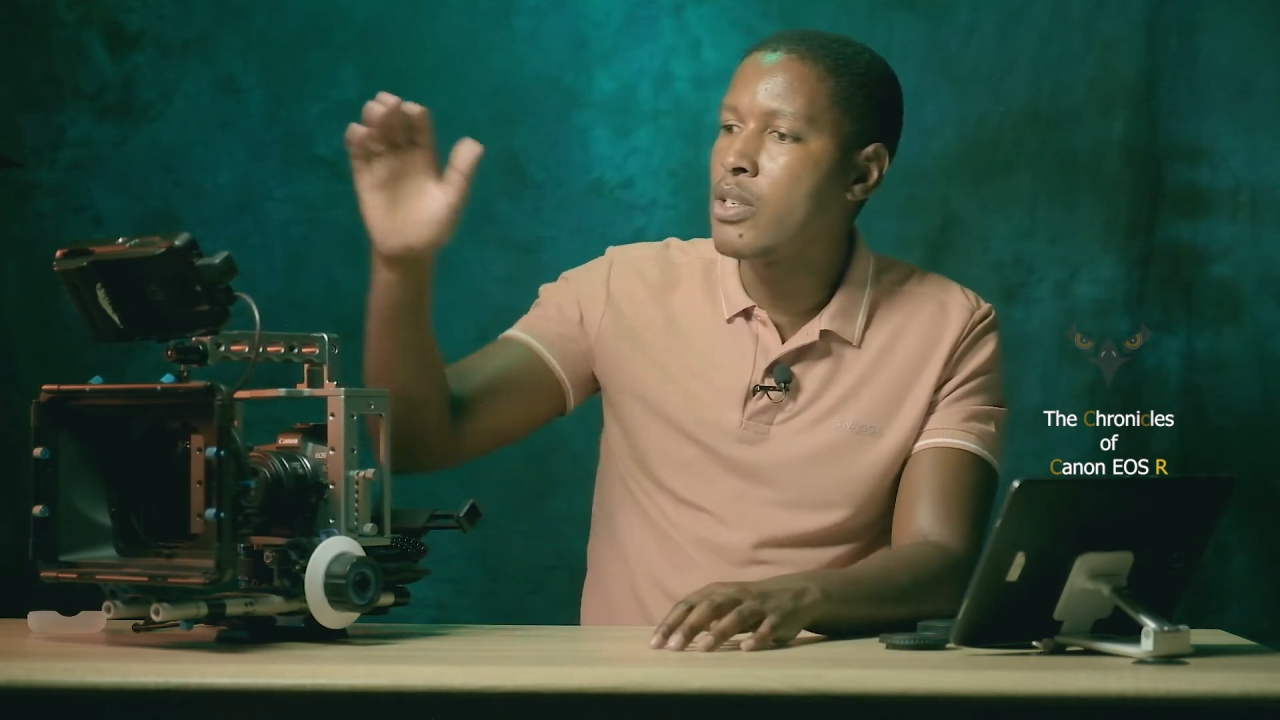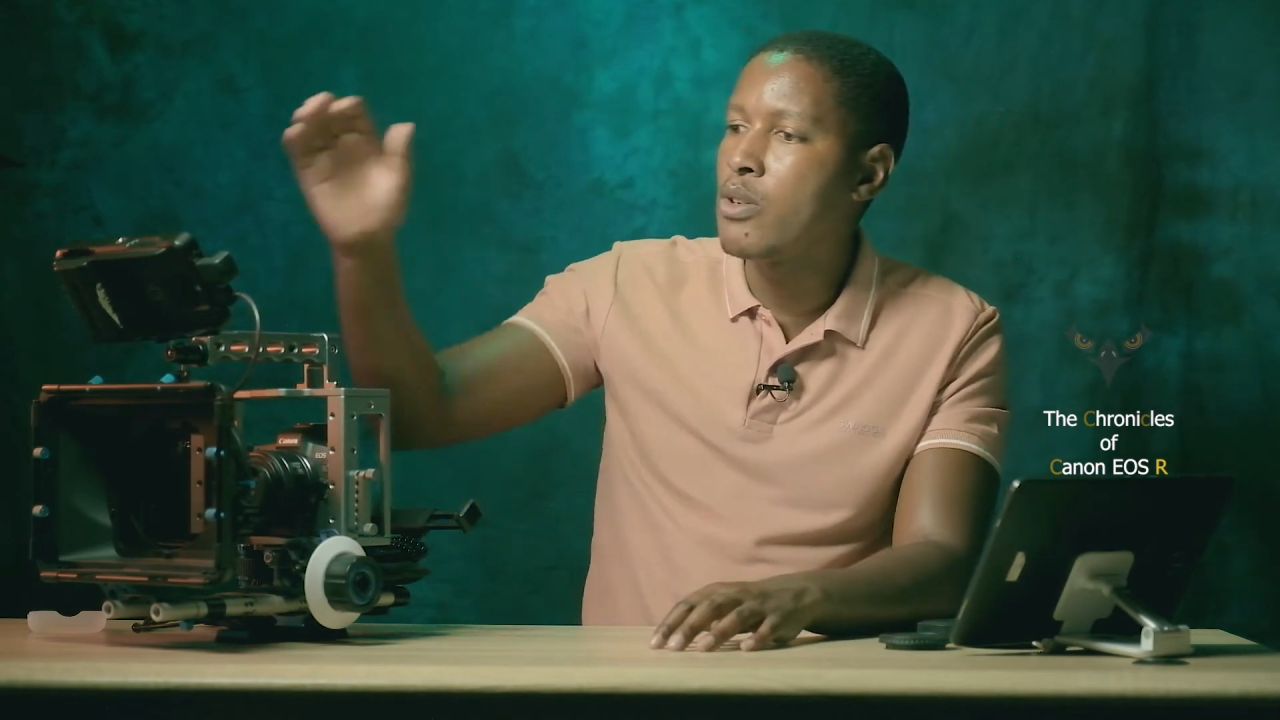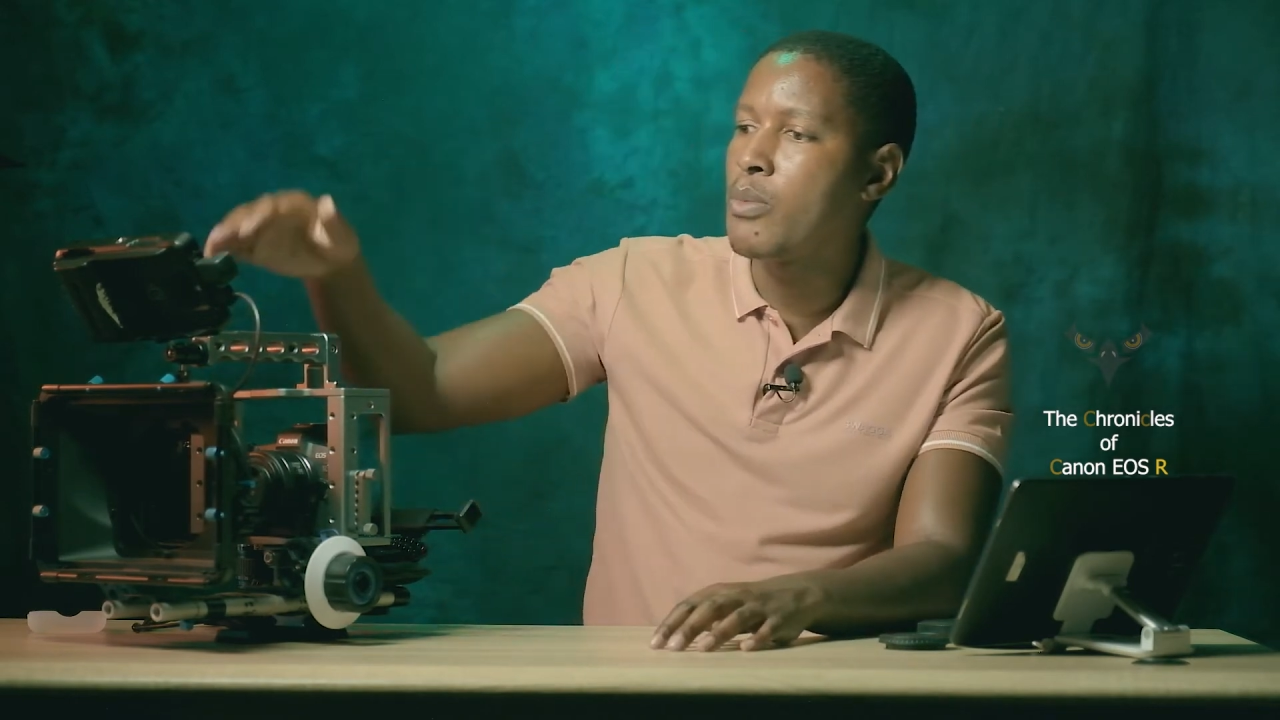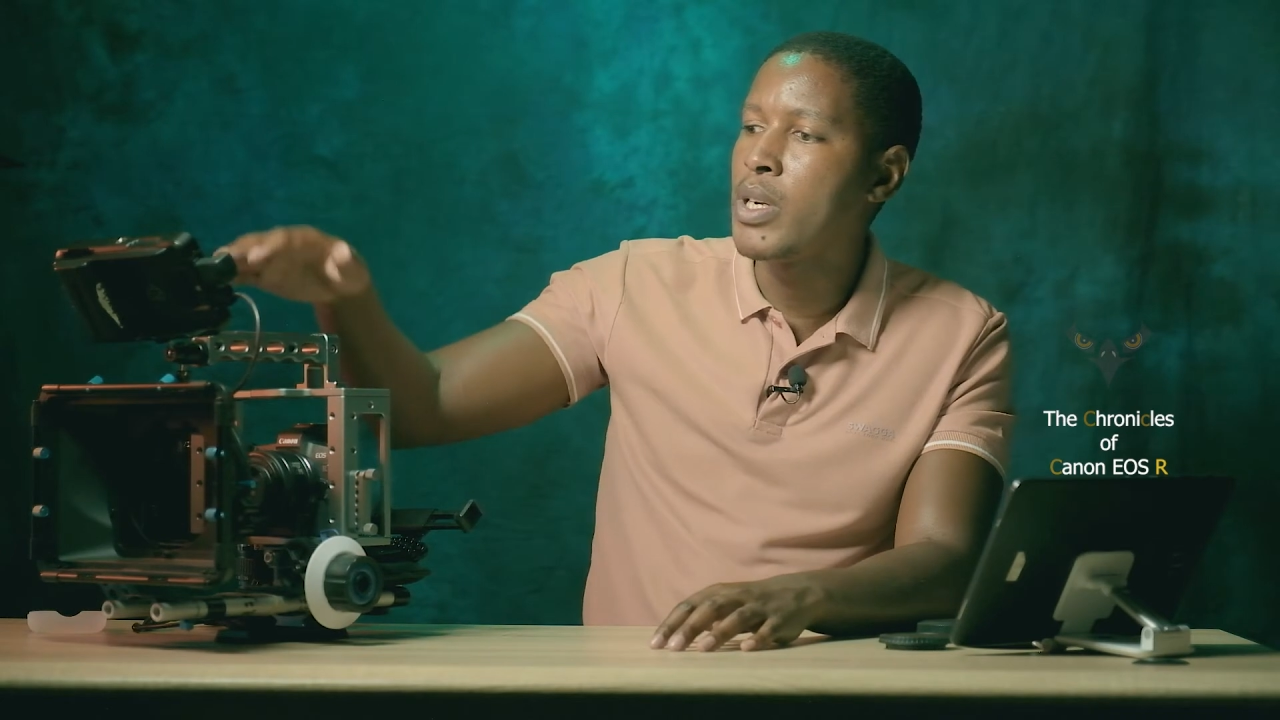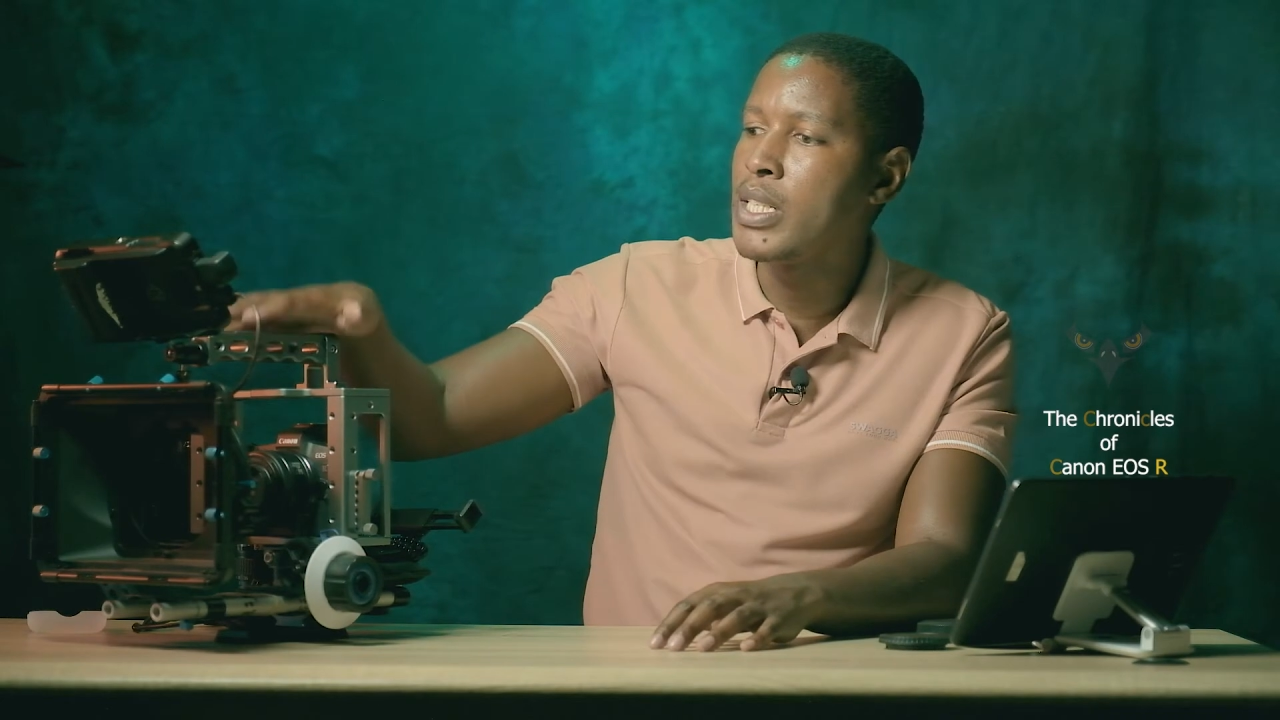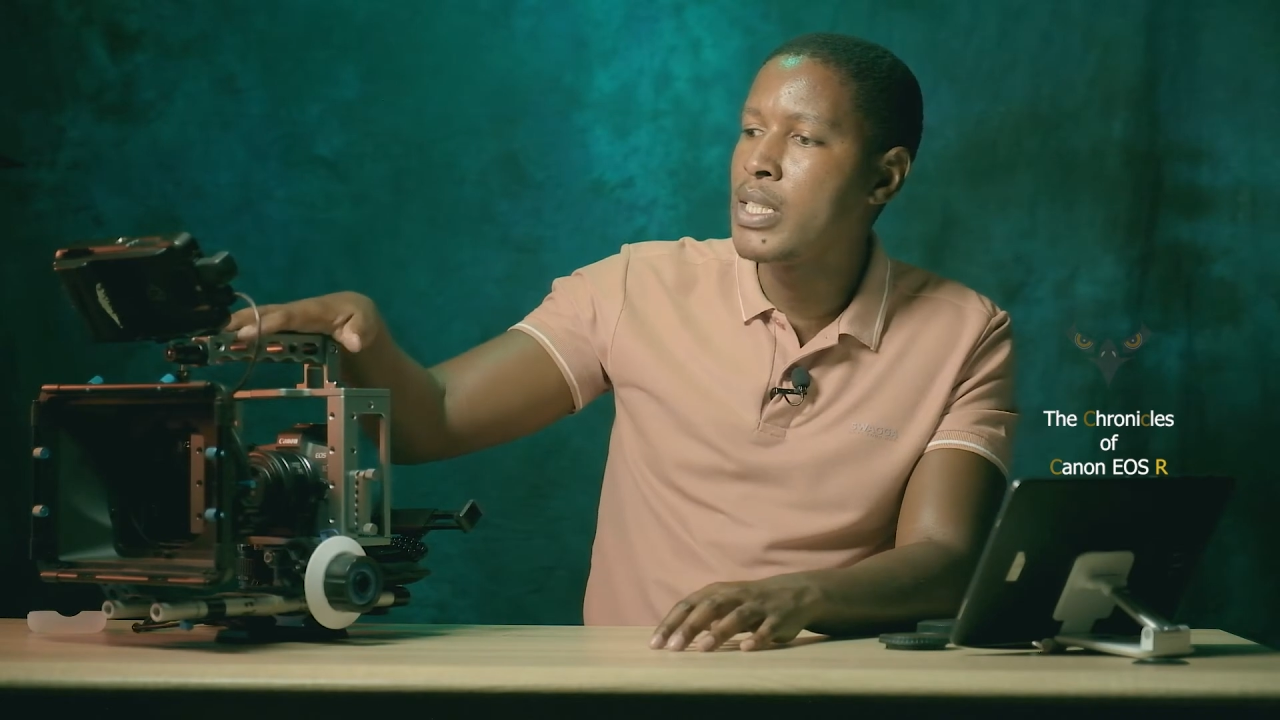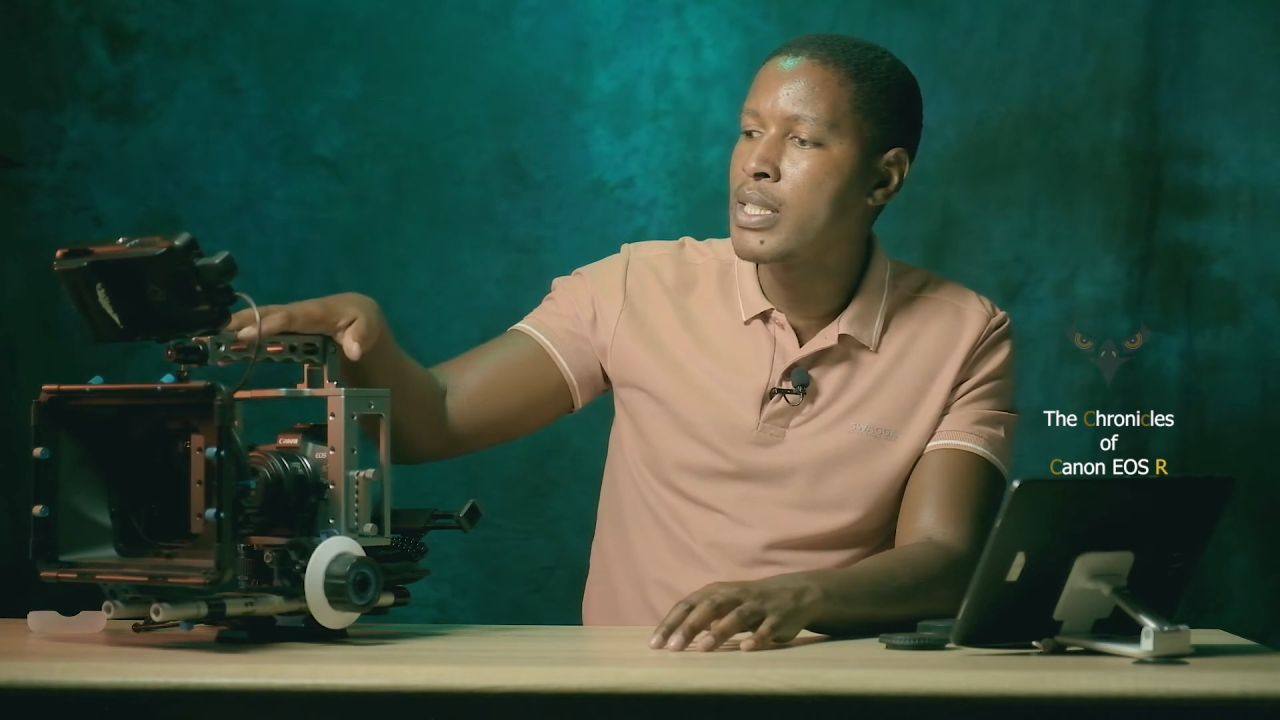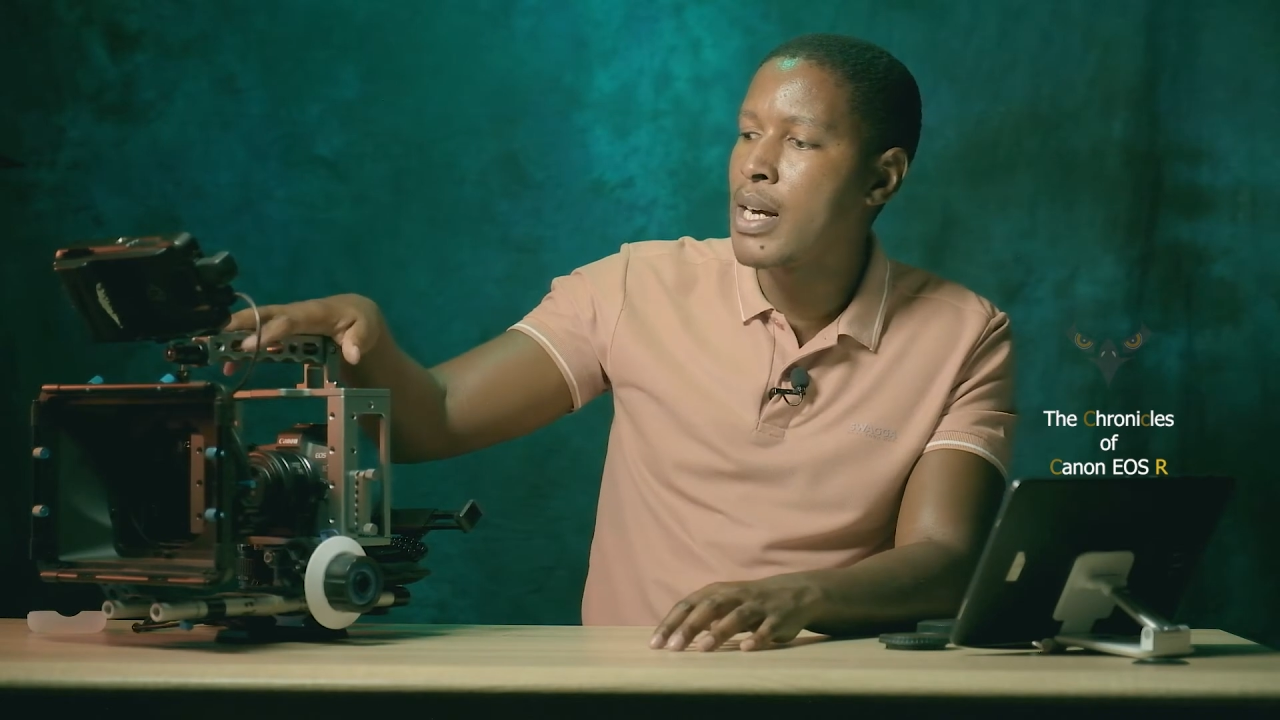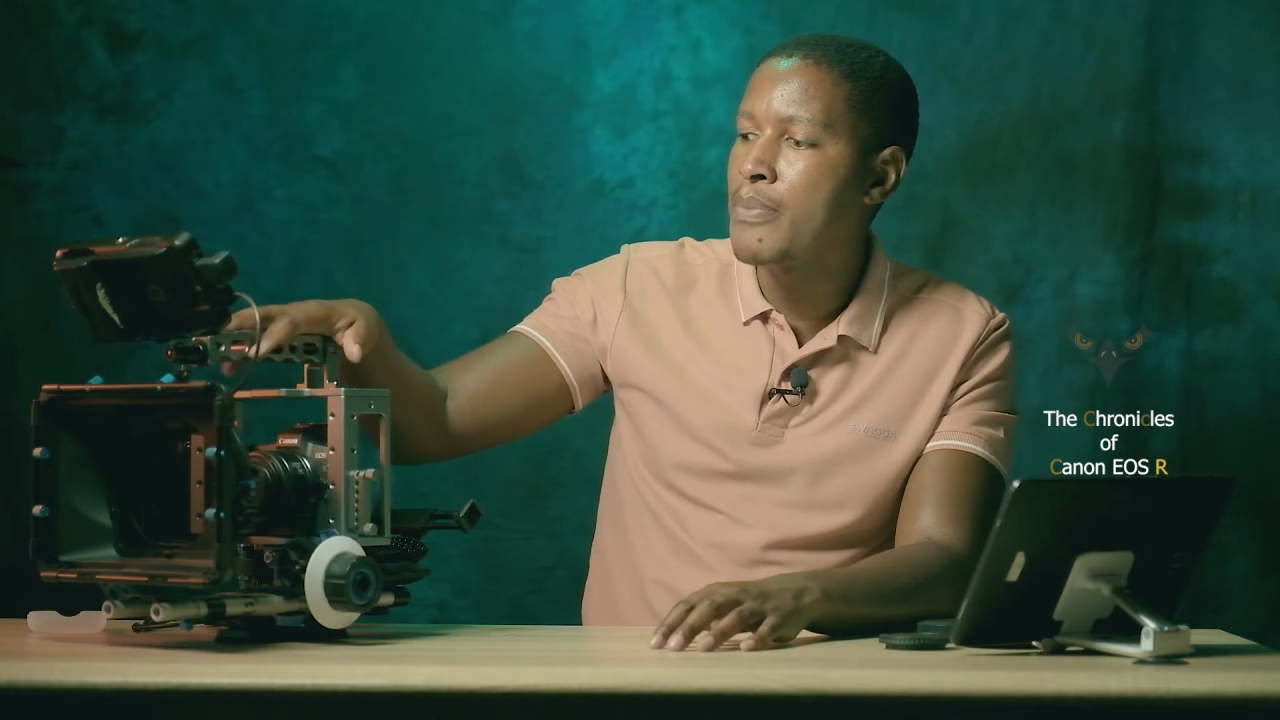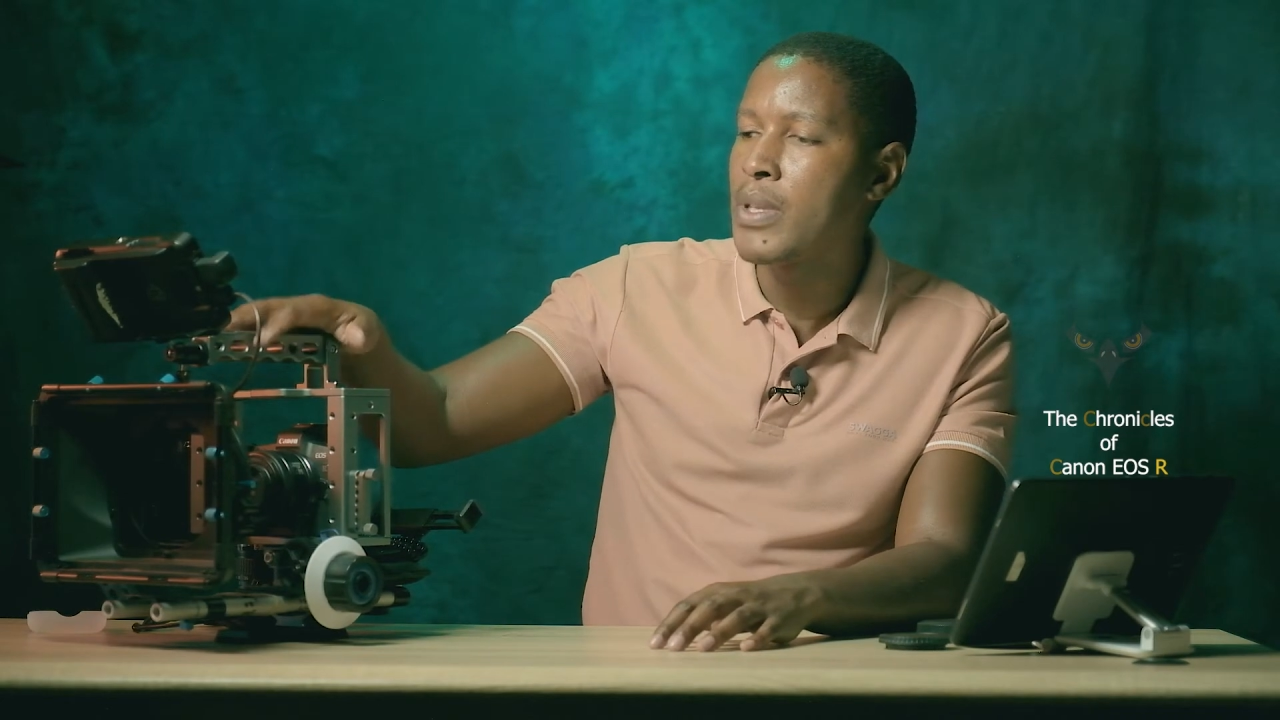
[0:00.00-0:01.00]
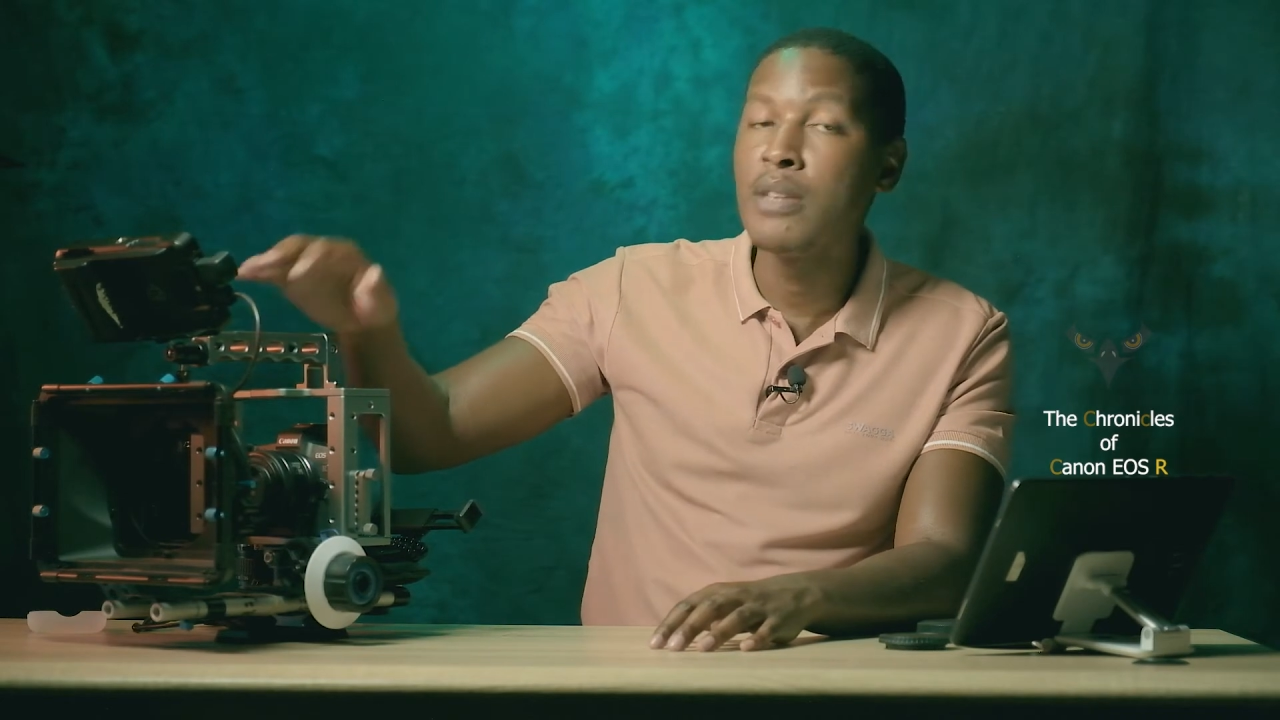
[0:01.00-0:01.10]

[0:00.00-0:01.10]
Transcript: your monitor,